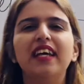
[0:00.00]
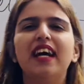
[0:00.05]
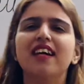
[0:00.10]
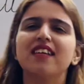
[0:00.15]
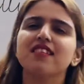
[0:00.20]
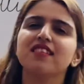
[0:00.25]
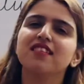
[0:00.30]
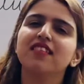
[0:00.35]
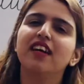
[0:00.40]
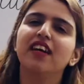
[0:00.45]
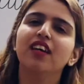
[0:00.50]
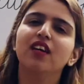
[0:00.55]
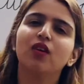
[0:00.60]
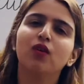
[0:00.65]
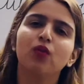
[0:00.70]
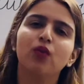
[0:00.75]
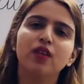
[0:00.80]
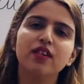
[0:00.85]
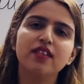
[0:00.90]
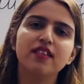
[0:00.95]
acetyl
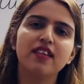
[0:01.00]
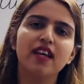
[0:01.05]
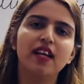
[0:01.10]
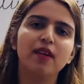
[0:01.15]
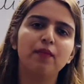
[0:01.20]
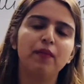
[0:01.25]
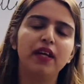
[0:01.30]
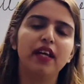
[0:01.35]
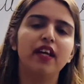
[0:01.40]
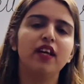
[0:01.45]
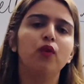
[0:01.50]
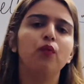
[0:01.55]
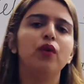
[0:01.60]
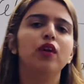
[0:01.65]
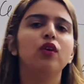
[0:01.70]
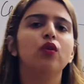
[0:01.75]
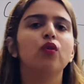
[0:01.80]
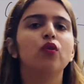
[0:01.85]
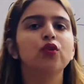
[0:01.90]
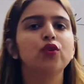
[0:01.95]
coenzyme A
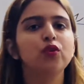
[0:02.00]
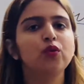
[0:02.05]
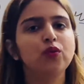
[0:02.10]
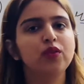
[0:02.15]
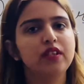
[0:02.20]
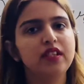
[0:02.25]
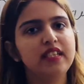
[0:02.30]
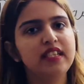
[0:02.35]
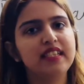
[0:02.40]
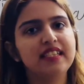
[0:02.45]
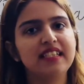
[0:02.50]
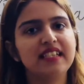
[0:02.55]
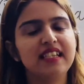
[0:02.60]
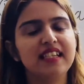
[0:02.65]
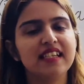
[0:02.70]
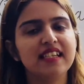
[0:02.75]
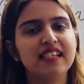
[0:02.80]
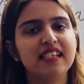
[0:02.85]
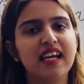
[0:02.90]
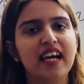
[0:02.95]
will go through the
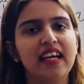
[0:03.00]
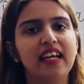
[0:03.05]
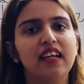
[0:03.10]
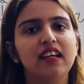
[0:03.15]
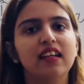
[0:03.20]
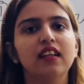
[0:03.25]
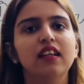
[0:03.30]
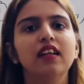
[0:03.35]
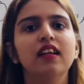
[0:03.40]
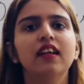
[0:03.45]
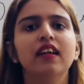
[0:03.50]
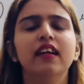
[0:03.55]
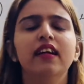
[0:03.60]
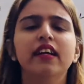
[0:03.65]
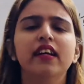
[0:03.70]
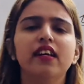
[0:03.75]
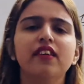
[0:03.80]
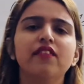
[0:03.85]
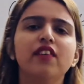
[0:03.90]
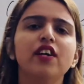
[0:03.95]
TCA cycle.
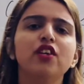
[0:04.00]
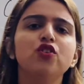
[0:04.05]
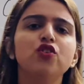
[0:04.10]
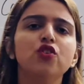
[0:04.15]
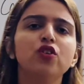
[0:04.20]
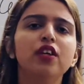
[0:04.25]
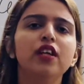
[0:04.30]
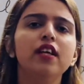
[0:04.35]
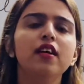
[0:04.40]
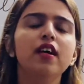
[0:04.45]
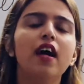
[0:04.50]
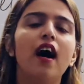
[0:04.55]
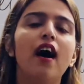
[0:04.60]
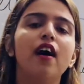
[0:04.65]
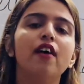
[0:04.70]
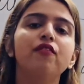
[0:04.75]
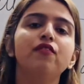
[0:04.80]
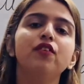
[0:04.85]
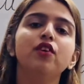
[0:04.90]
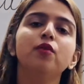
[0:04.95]
Eventually,
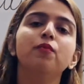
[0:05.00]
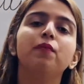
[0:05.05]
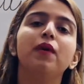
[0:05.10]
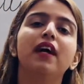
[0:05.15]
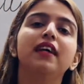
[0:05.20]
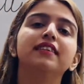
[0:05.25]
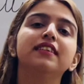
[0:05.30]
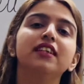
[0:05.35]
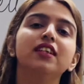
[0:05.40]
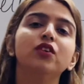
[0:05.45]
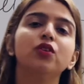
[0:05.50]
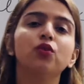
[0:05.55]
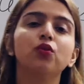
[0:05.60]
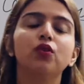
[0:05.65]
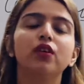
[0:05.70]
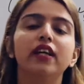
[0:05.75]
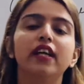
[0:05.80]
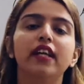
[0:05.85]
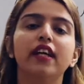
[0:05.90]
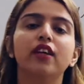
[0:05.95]
after passing through
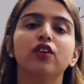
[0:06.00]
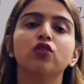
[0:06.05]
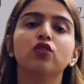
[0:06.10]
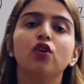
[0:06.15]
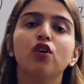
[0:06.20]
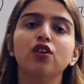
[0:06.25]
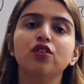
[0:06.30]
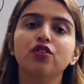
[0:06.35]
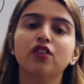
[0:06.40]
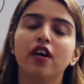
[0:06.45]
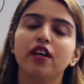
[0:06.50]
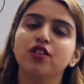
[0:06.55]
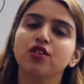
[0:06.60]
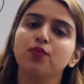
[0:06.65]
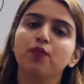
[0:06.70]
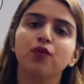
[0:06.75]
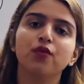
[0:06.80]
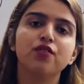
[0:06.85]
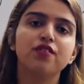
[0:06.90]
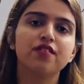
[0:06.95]
the electron
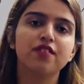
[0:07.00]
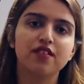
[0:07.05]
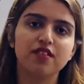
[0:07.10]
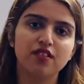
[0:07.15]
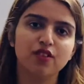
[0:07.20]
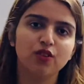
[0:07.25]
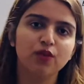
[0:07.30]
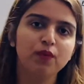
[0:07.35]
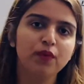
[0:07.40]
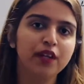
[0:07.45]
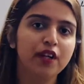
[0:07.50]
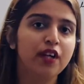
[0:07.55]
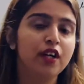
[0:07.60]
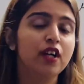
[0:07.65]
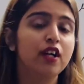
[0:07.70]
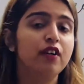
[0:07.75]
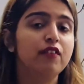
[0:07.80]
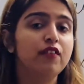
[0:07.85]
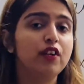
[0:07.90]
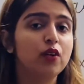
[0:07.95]
transport system,
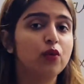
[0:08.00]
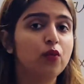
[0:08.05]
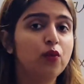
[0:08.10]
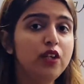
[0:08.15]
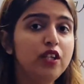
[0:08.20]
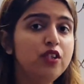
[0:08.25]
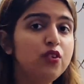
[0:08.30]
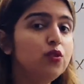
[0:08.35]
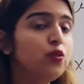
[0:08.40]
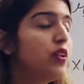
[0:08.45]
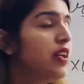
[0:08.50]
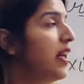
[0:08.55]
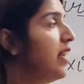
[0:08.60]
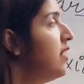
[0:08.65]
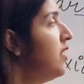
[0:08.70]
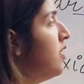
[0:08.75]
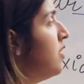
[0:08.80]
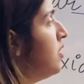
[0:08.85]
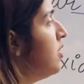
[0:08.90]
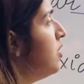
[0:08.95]
we are going to get
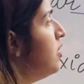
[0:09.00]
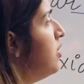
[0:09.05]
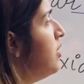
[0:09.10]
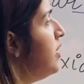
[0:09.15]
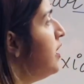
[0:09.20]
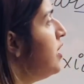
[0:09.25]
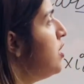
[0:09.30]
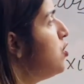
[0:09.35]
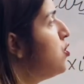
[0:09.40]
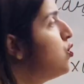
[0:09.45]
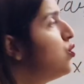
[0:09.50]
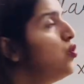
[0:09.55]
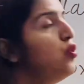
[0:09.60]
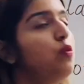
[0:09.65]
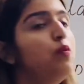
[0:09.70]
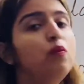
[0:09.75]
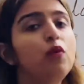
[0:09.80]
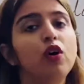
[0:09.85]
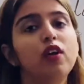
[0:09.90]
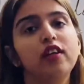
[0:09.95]

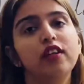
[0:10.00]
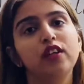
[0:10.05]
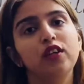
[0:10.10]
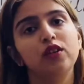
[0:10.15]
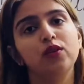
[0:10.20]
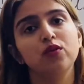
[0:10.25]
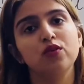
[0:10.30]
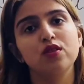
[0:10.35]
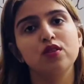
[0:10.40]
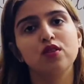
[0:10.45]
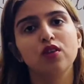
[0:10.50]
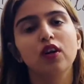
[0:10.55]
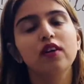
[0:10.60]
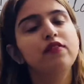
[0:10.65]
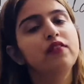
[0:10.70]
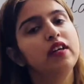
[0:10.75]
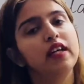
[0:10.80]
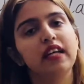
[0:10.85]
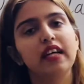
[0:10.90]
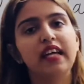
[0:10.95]
32 molecules
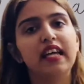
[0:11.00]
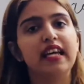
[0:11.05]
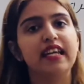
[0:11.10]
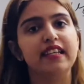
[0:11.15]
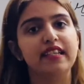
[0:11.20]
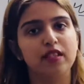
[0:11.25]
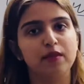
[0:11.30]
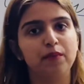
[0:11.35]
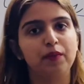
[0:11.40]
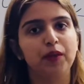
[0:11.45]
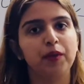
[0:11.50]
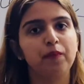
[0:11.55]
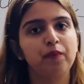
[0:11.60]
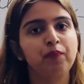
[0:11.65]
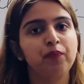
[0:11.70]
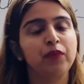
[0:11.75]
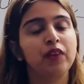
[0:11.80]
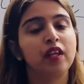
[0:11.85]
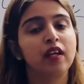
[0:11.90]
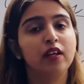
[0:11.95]
of ATP.
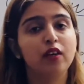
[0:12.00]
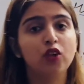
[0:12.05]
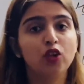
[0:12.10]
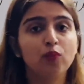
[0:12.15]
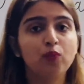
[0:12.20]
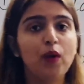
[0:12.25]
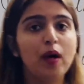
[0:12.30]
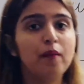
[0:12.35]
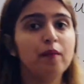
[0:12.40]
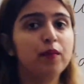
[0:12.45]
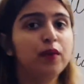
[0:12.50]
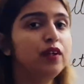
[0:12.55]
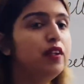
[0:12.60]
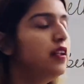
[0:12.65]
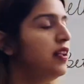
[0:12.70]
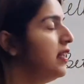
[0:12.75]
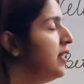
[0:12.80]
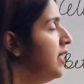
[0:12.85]
Remember